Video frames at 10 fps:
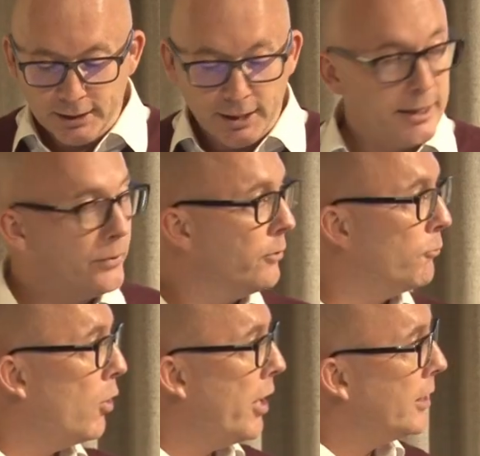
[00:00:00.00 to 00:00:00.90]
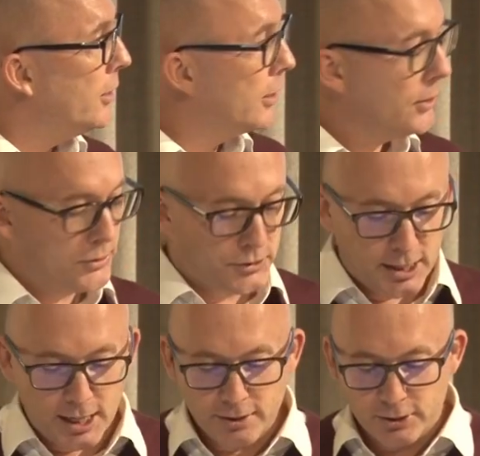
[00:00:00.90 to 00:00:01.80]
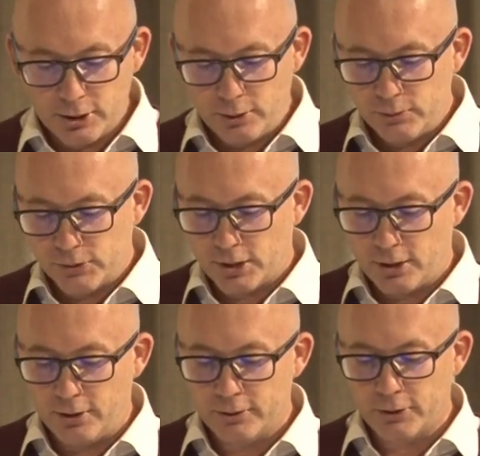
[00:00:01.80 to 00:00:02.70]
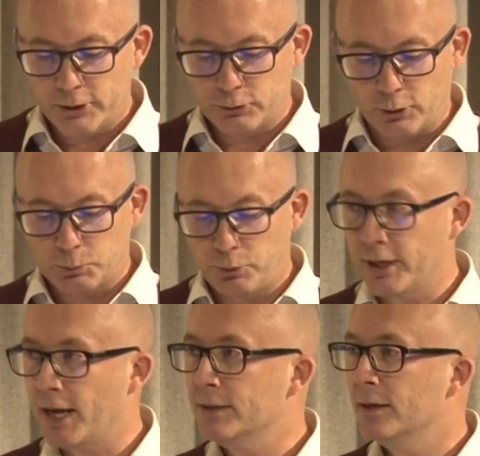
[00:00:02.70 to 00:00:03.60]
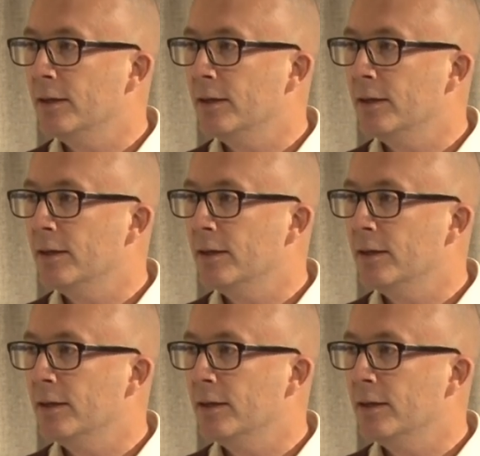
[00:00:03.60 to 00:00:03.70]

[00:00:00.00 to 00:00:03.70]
Then on the right, you can see the new Xaar Nitrox printhead